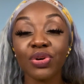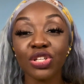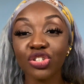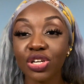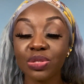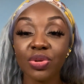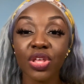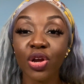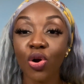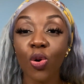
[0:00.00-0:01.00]
but trust me,
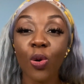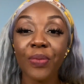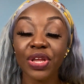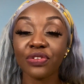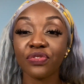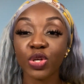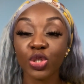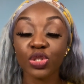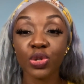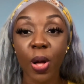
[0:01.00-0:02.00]
they are all
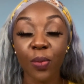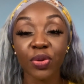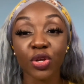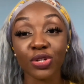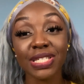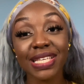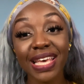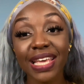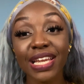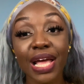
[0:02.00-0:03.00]
beneficial to helping your
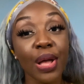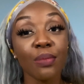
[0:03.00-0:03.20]
skin.